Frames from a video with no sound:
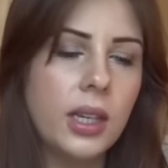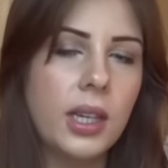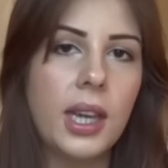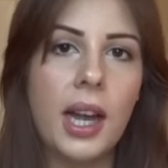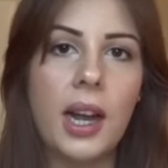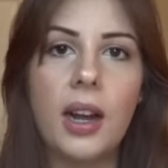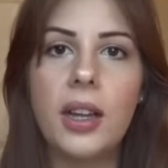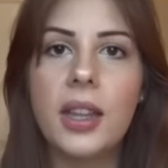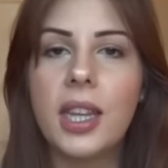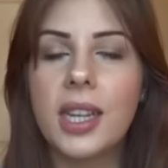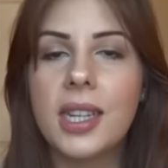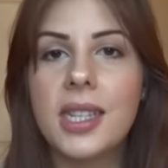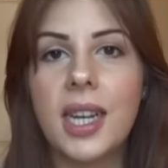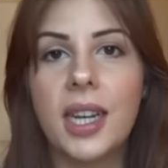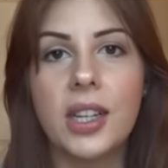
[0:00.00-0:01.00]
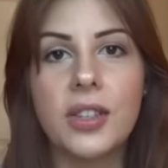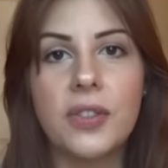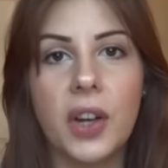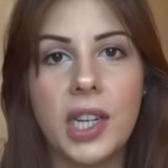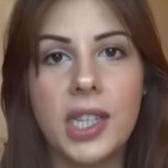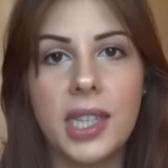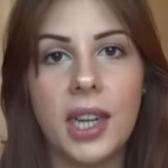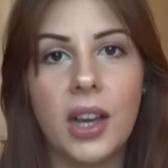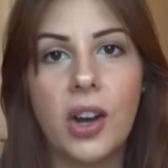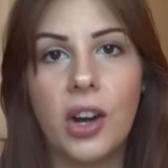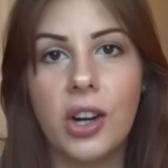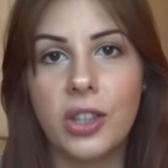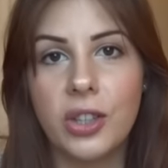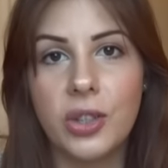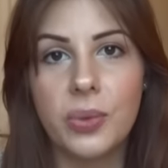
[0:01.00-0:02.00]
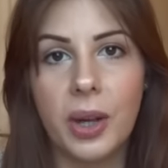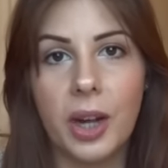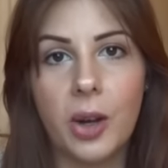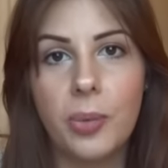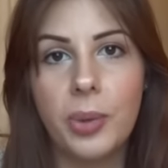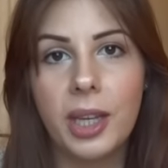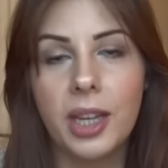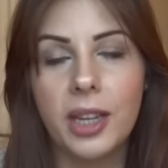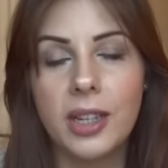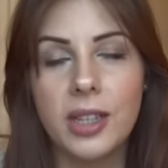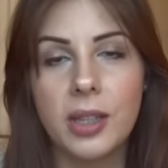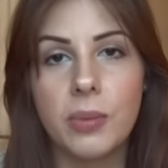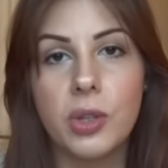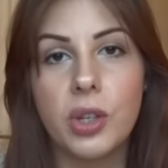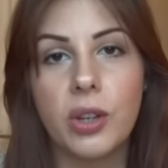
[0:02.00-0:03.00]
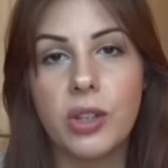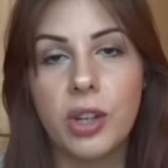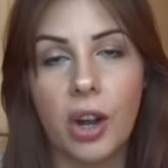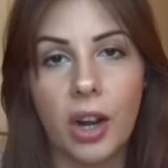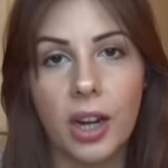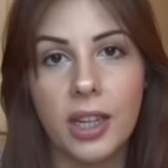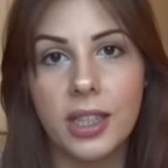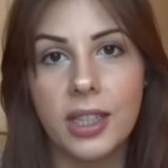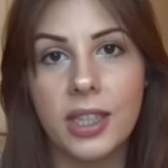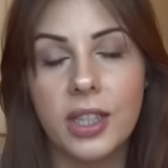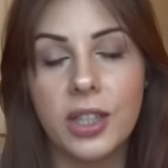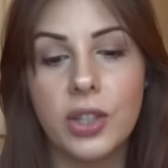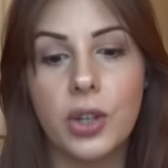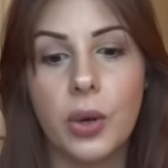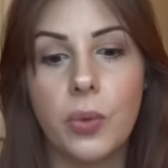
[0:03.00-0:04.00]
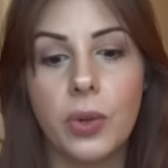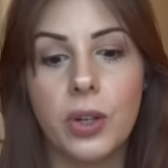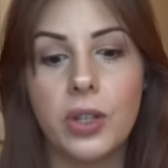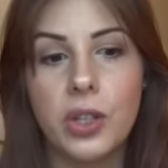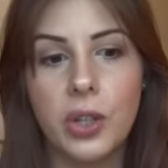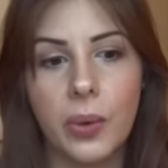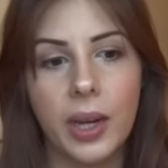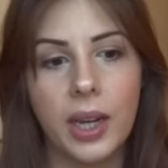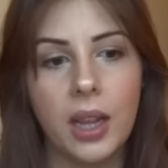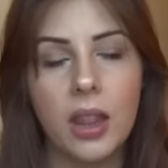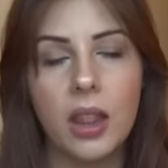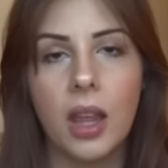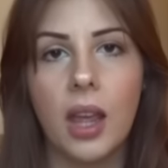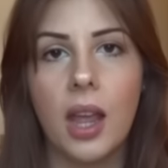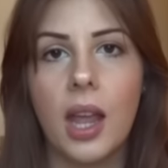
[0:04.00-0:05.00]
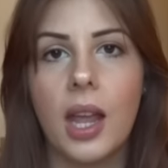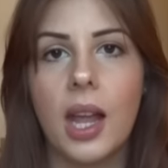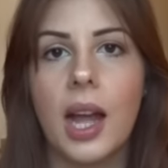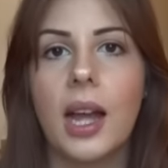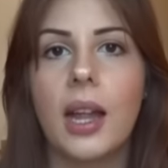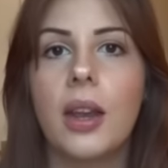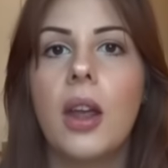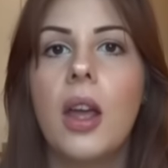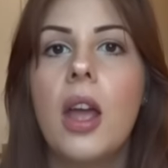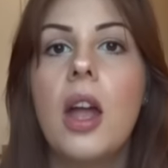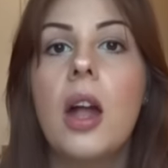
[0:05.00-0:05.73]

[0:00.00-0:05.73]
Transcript: yeah, I think Sienna's finding it hard as well because I'm so tired, I don't want to do anything, and